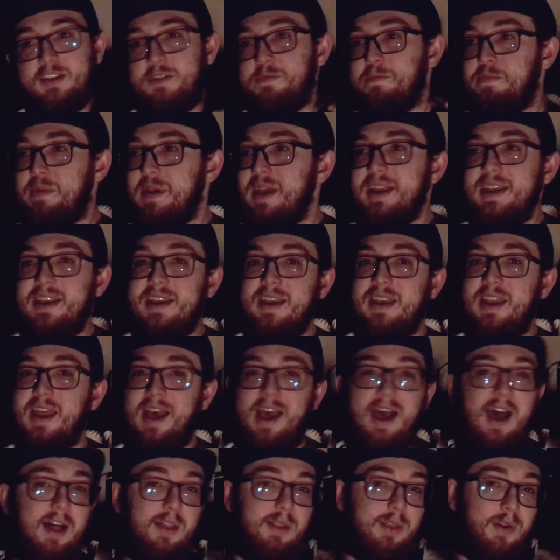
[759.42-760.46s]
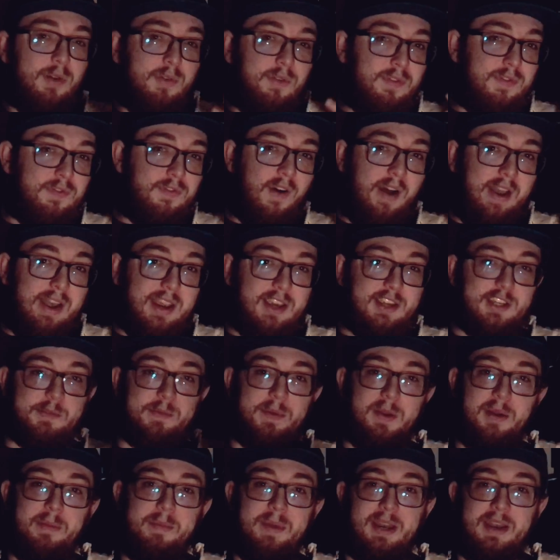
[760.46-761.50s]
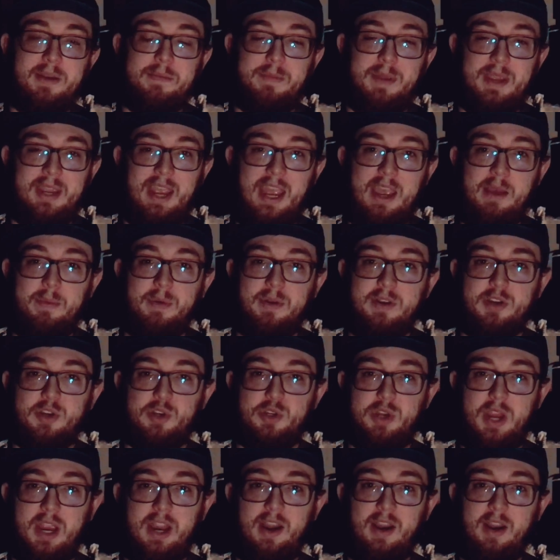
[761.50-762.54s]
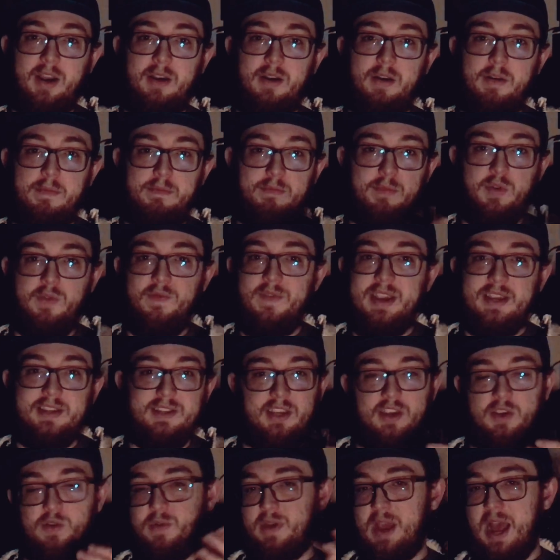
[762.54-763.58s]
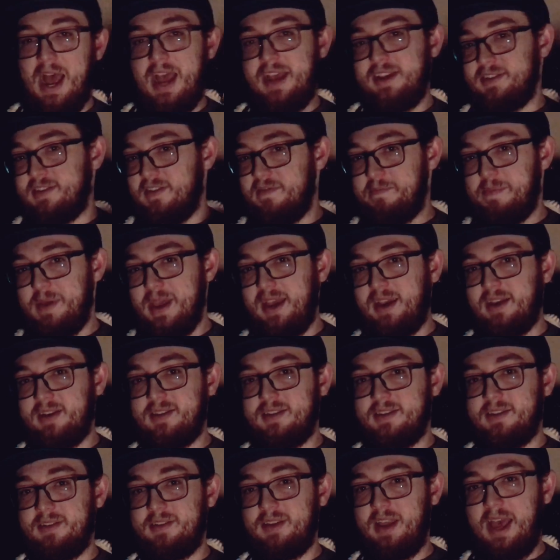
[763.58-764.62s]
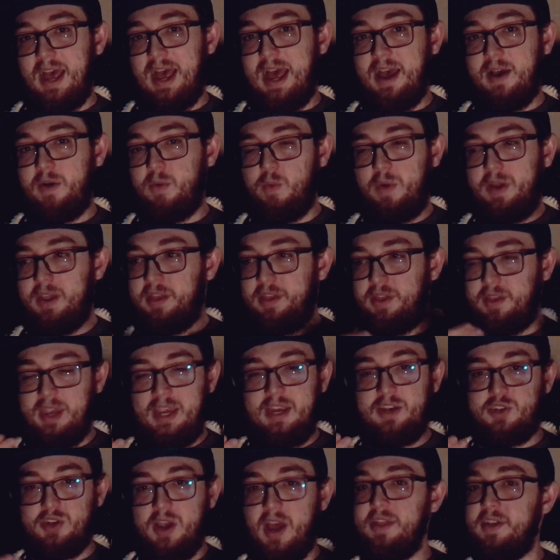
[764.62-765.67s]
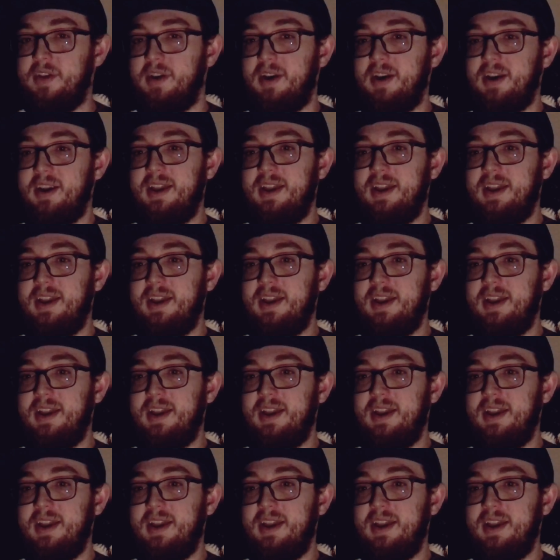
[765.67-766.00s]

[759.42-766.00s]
been a little fun experiment being able to share movies that you guys have picked with each other.